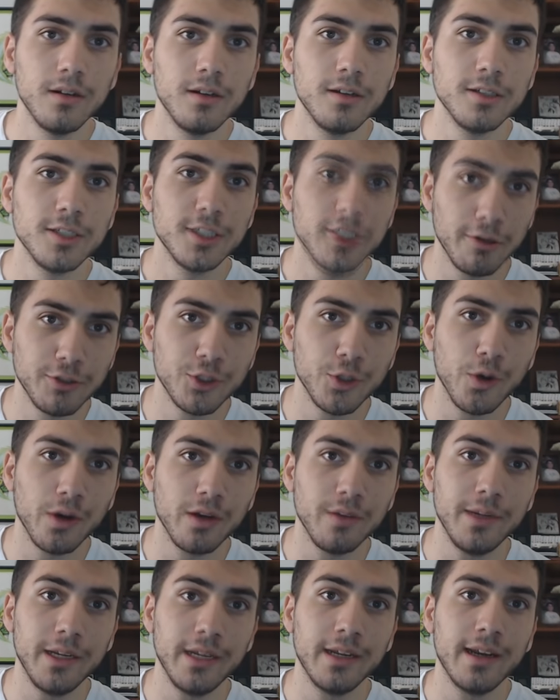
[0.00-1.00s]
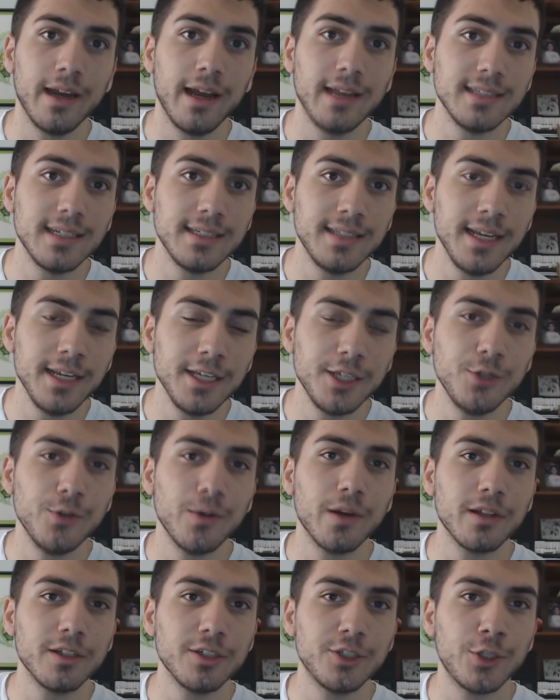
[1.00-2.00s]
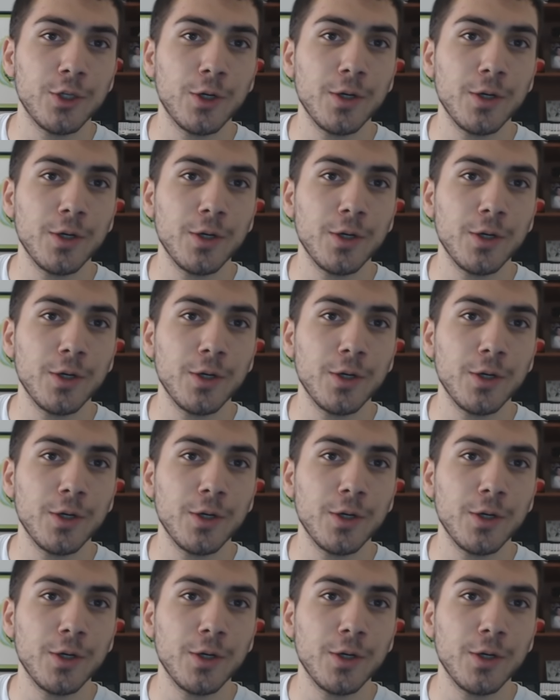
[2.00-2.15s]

So join me as I take you on a journey